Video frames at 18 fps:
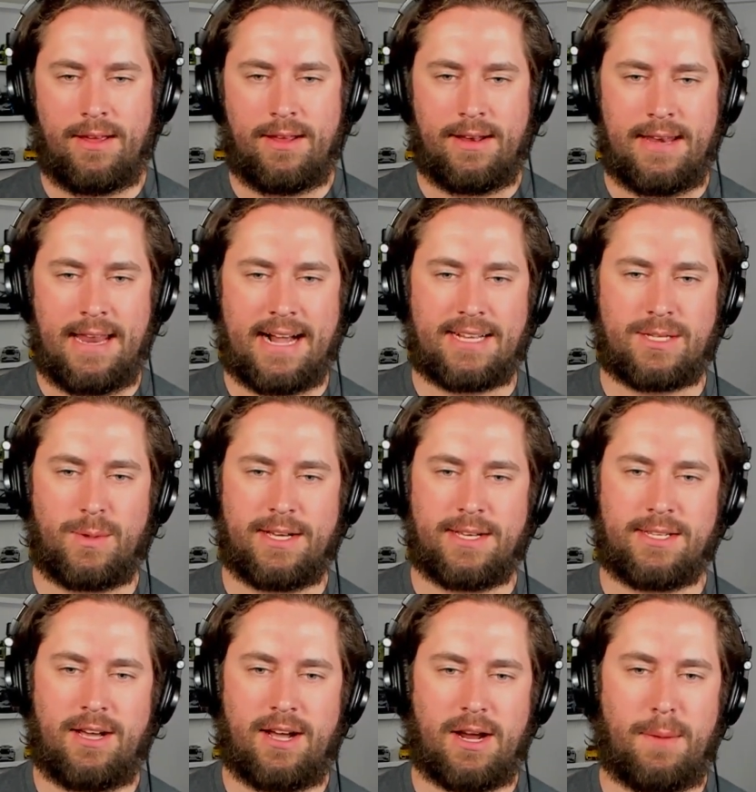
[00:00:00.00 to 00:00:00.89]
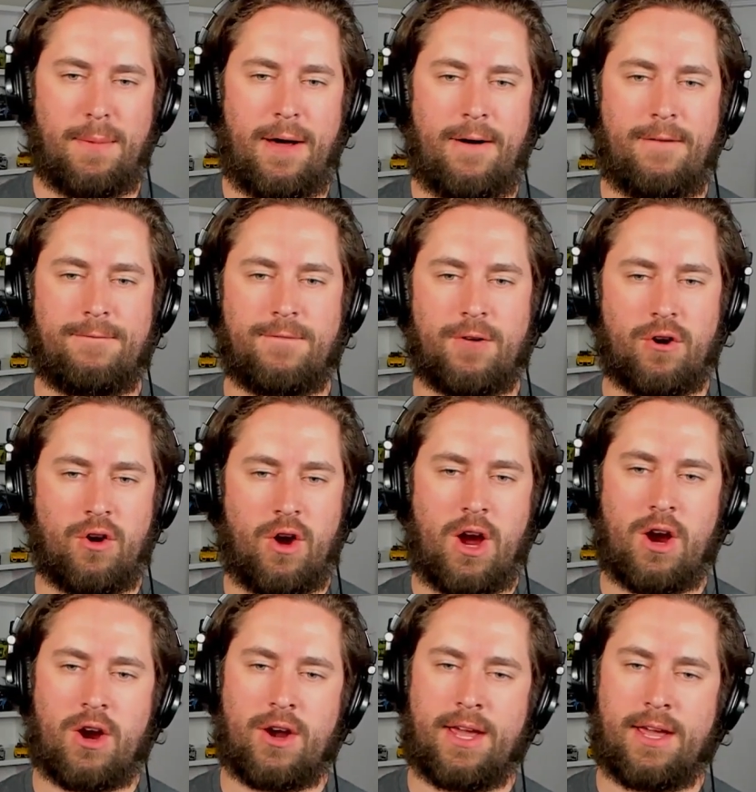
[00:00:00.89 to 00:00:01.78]
Next, we can talk about
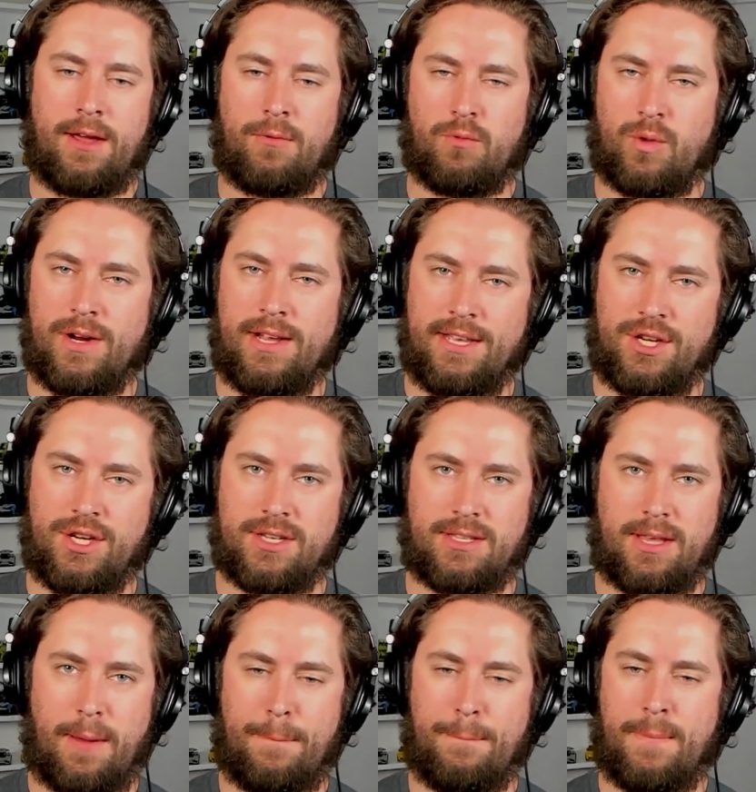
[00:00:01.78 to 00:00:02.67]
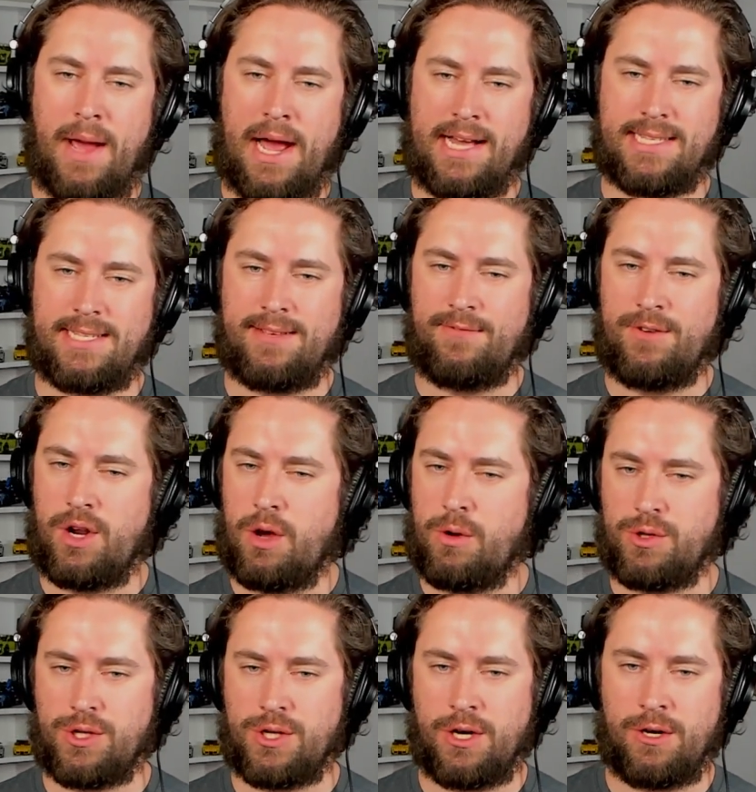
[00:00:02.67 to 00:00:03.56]
Ferrari. Really just a massive
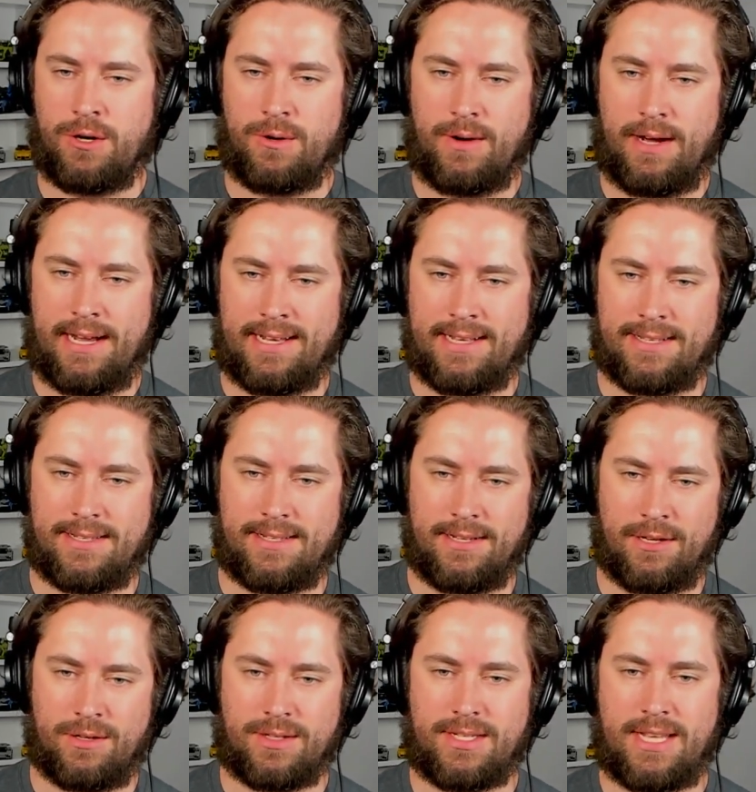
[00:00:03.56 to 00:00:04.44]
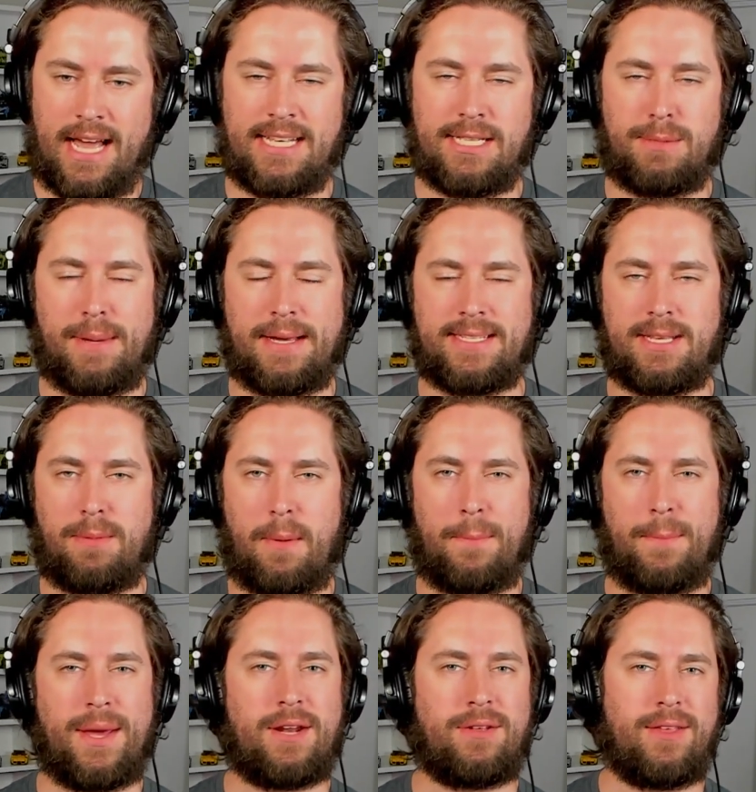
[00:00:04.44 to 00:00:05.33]
no-show, as you know, Sainz picks up
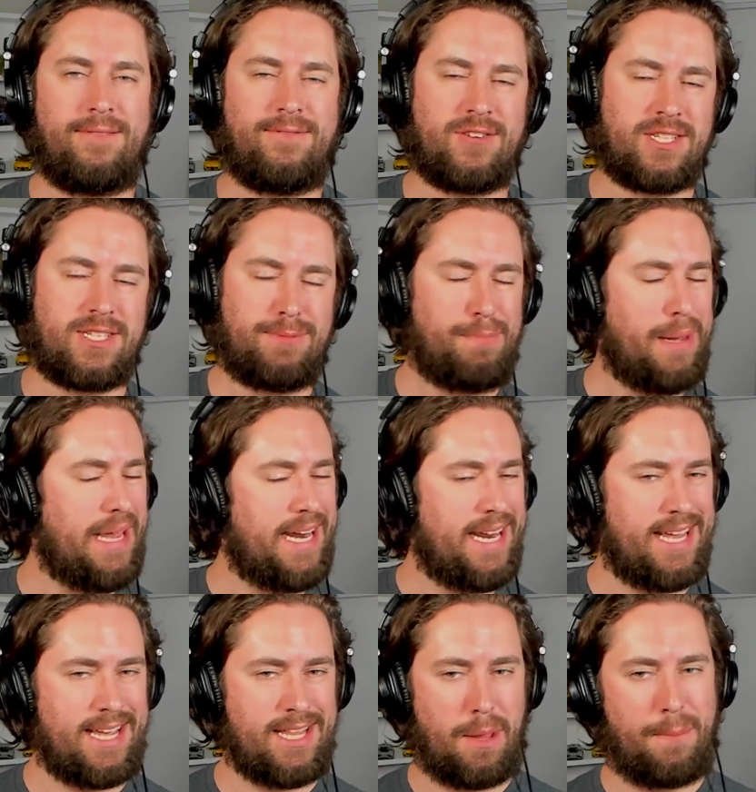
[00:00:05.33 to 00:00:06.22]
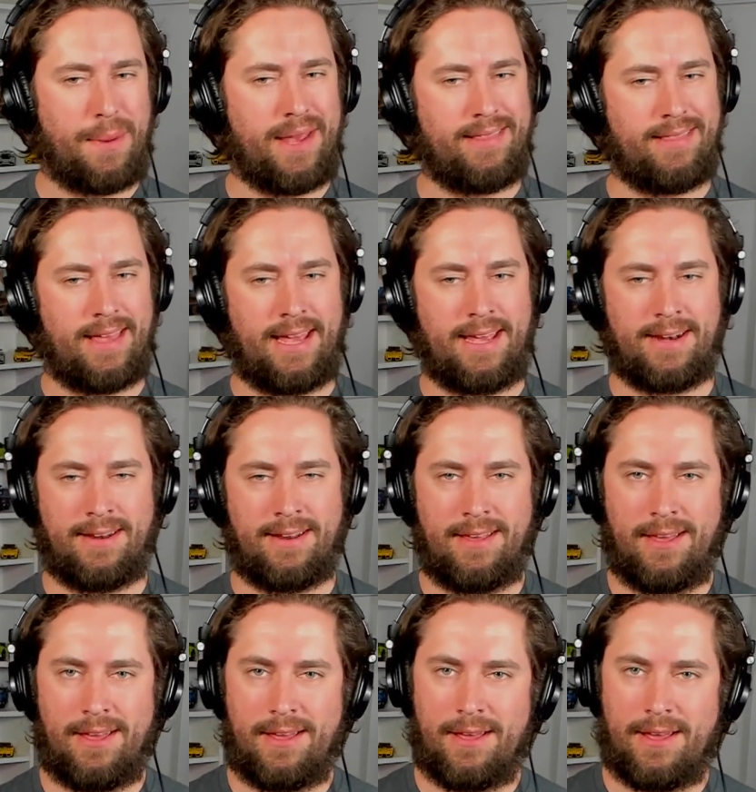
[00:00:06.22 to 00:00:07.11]
a penalty for speeding in the pit lane.